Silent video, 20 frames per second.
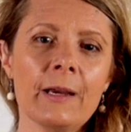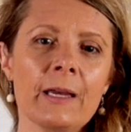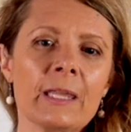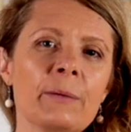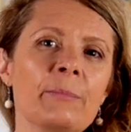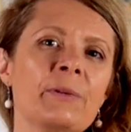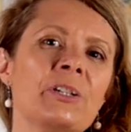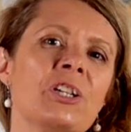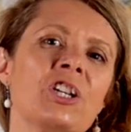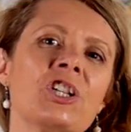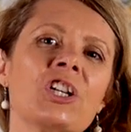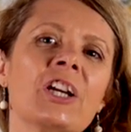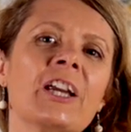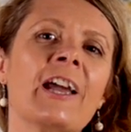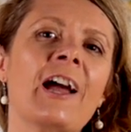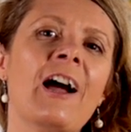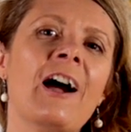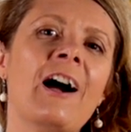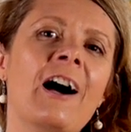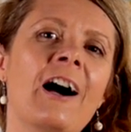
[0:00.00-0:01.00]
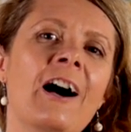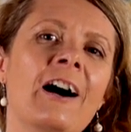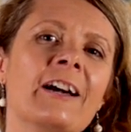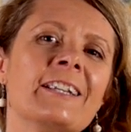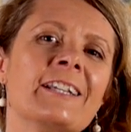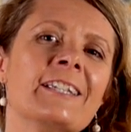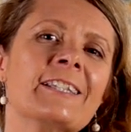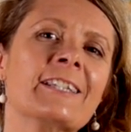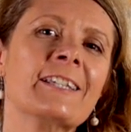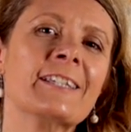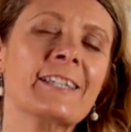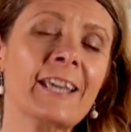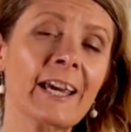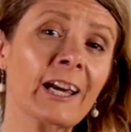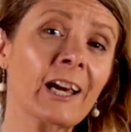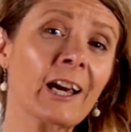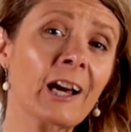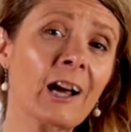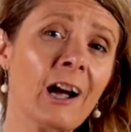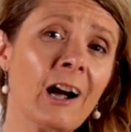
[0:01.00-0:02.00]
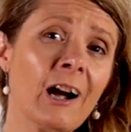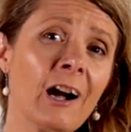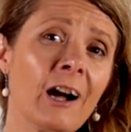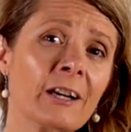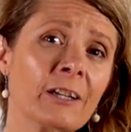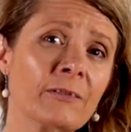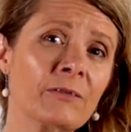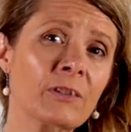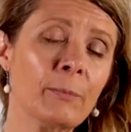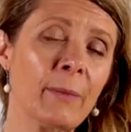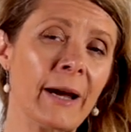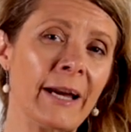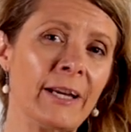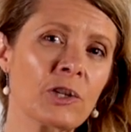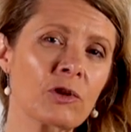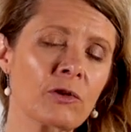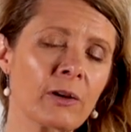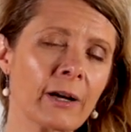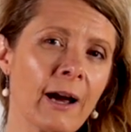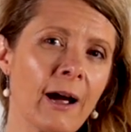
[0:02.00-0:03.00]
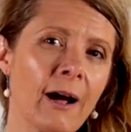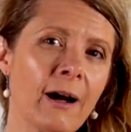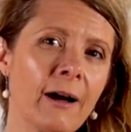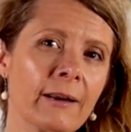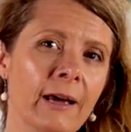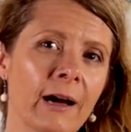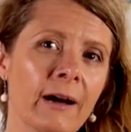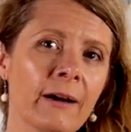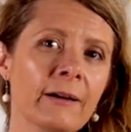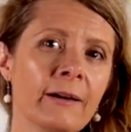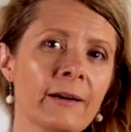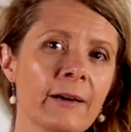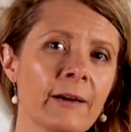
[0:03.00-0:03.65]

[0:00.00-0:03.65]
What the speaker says: The Magician card is the second card of the Major Arcana,